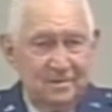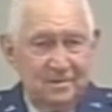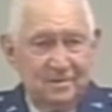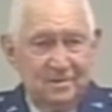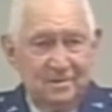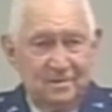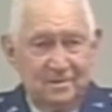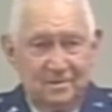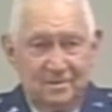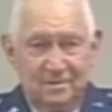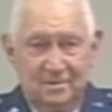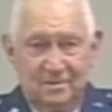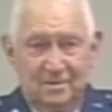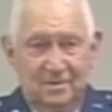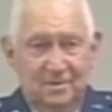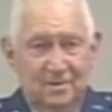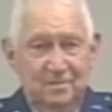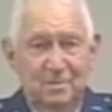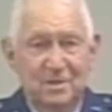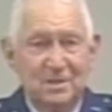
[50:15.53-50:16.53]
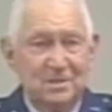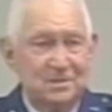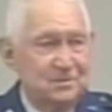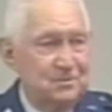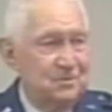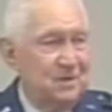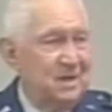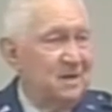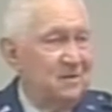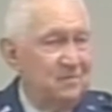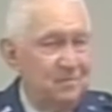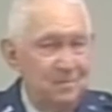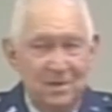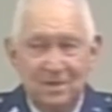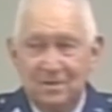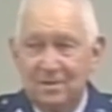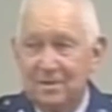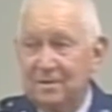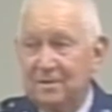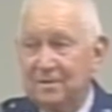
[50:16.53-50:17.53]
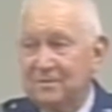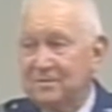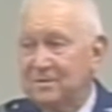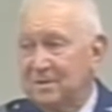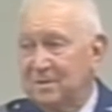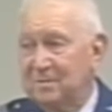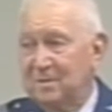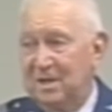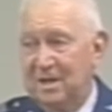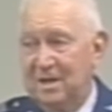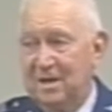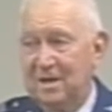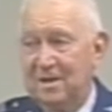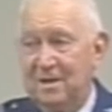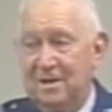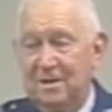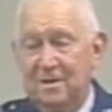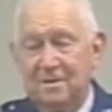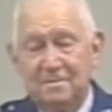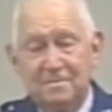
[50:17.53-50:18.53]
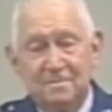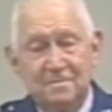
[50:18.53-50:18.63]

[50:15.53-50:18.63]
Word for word: uh an administrative building of some kind.